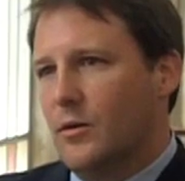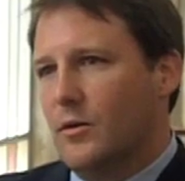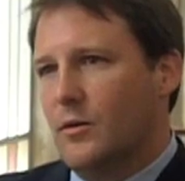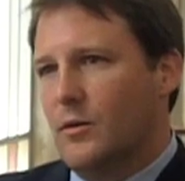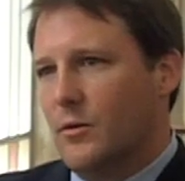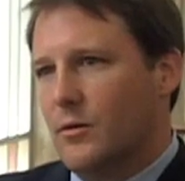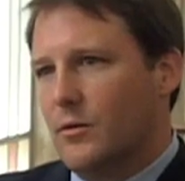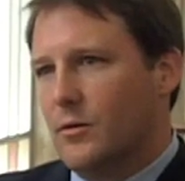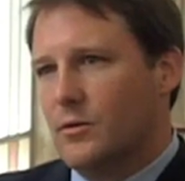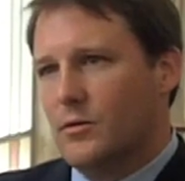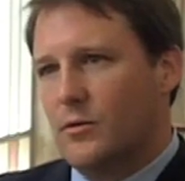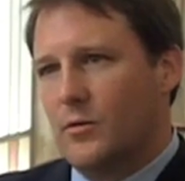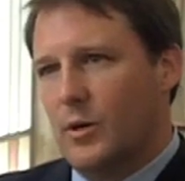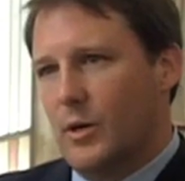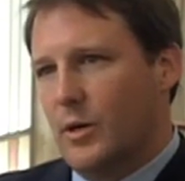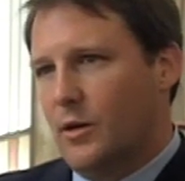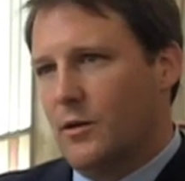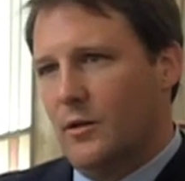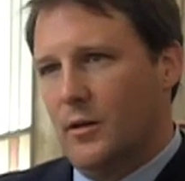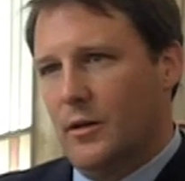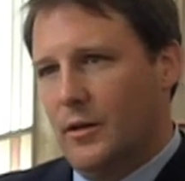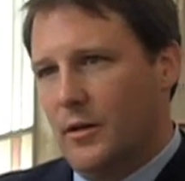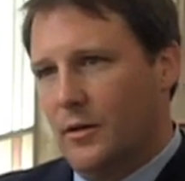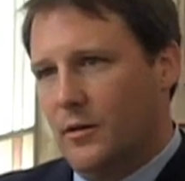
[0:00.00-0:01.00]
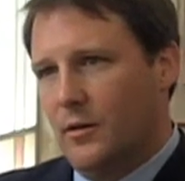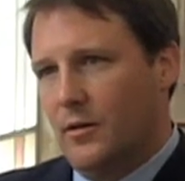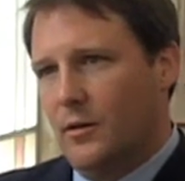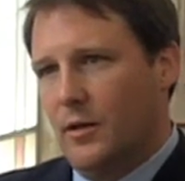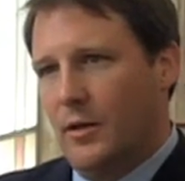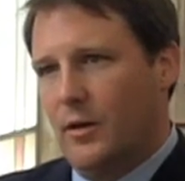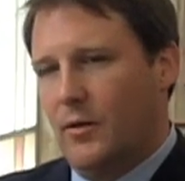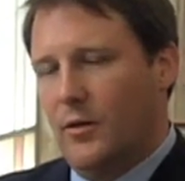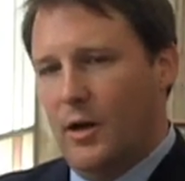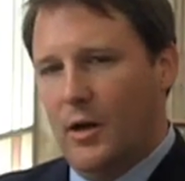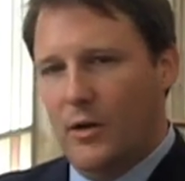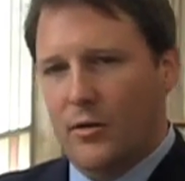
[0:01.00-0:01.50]
The donor's critically
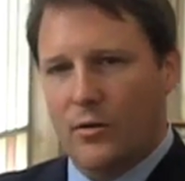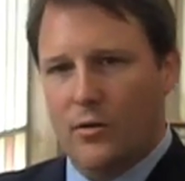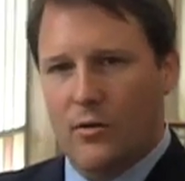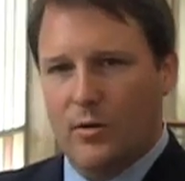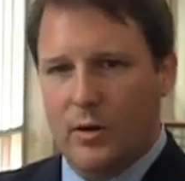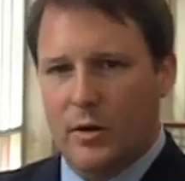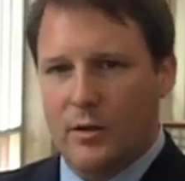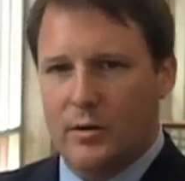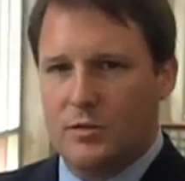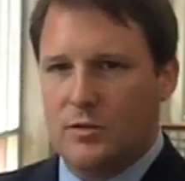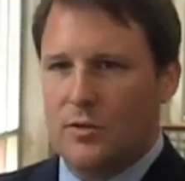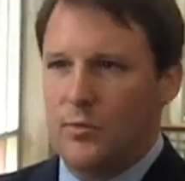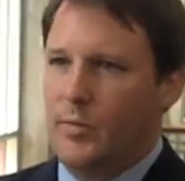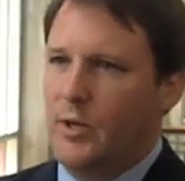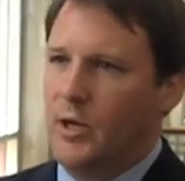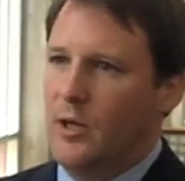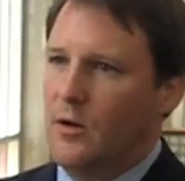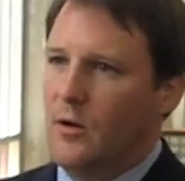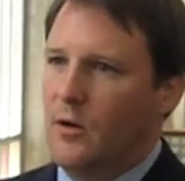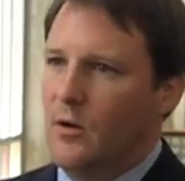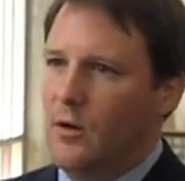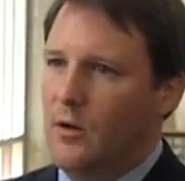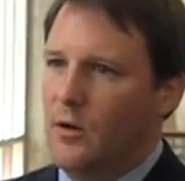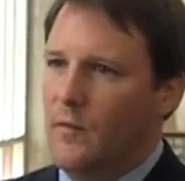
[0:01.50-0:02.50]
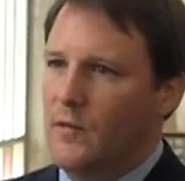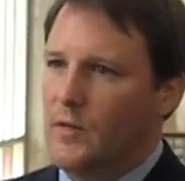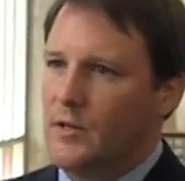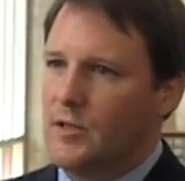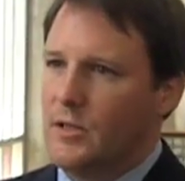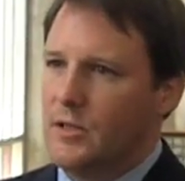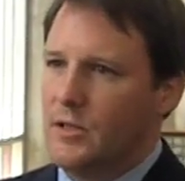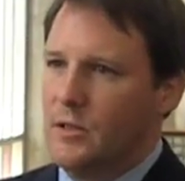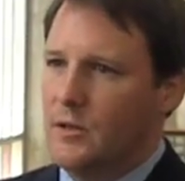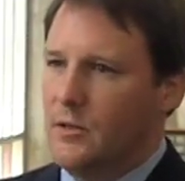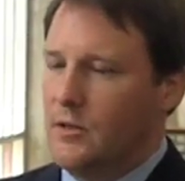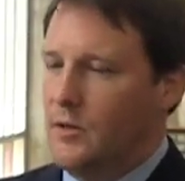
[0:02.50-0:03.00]
ill and other organs are being
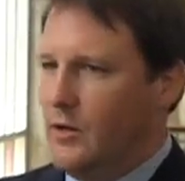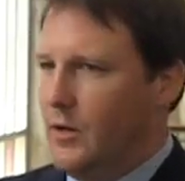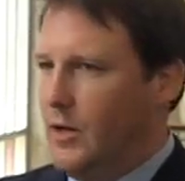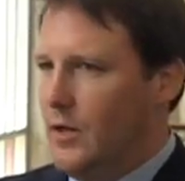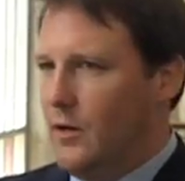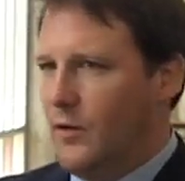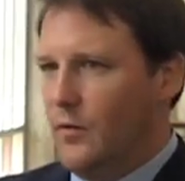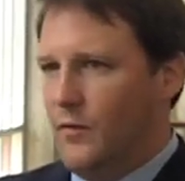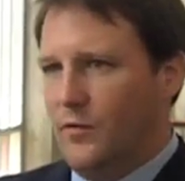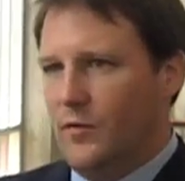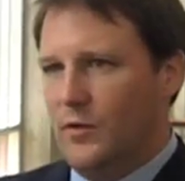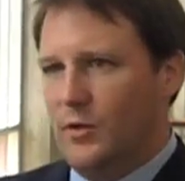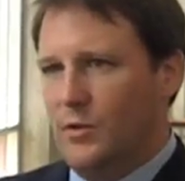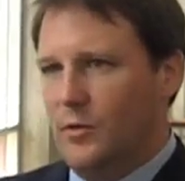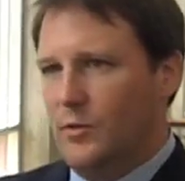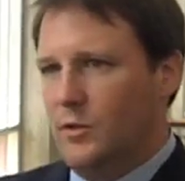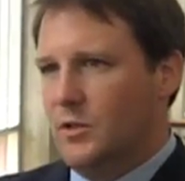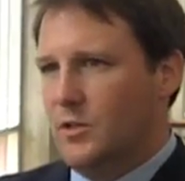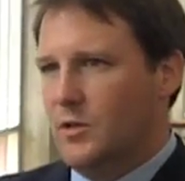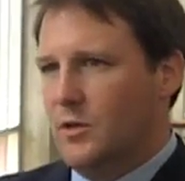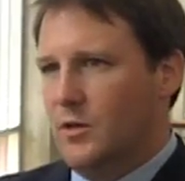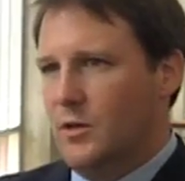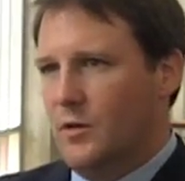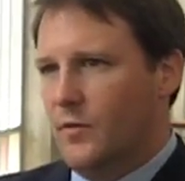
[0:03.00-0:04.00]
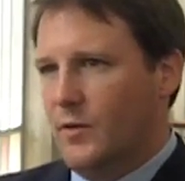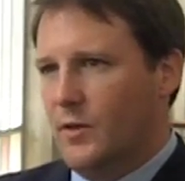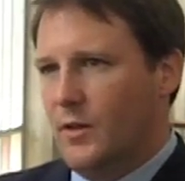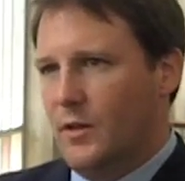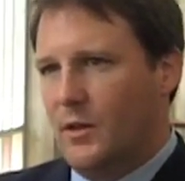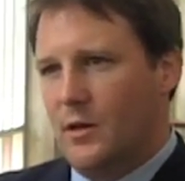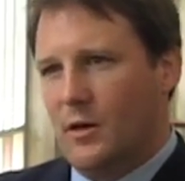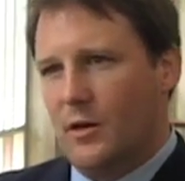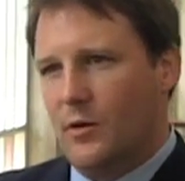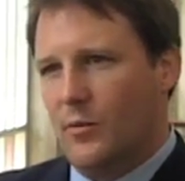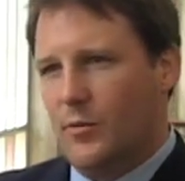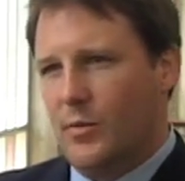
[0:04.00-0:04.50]
harvested, they're getting fluids and
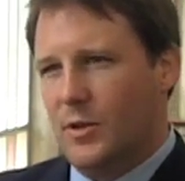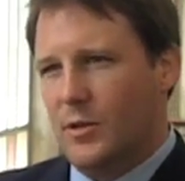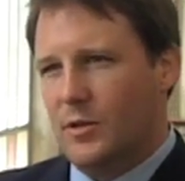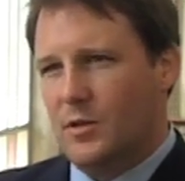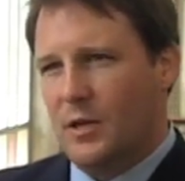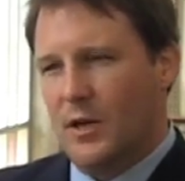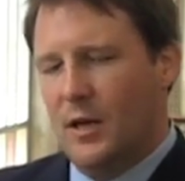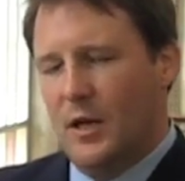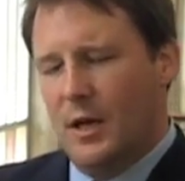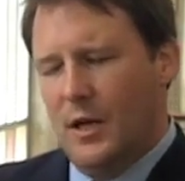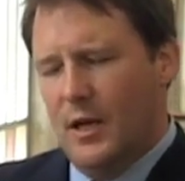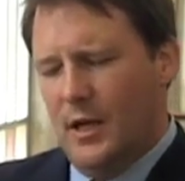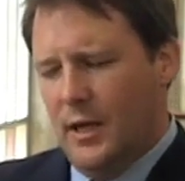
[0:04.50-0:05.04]
different therapies.